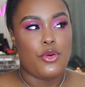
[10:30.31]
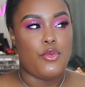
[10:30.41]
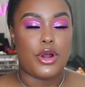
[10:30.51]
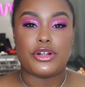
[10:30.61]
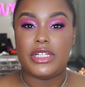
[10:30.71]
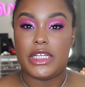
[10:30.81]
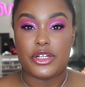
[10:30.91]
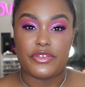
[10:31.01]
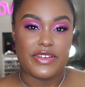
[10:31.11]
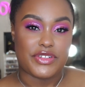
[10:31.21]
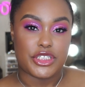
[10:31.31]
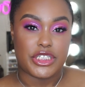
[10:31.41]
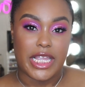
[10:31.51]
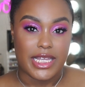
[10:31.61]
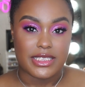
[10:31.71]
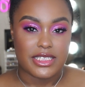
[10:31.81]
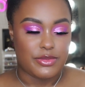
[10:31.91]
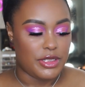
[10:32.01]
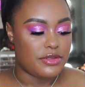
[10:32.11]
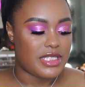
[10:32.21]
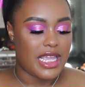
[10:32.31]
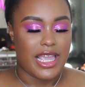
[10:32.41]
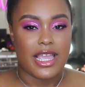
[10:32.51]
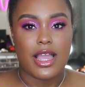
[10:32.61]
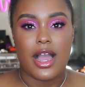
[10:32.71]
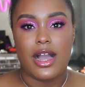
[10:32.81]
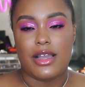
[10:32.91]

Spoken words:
what are like your favorite shades to be using.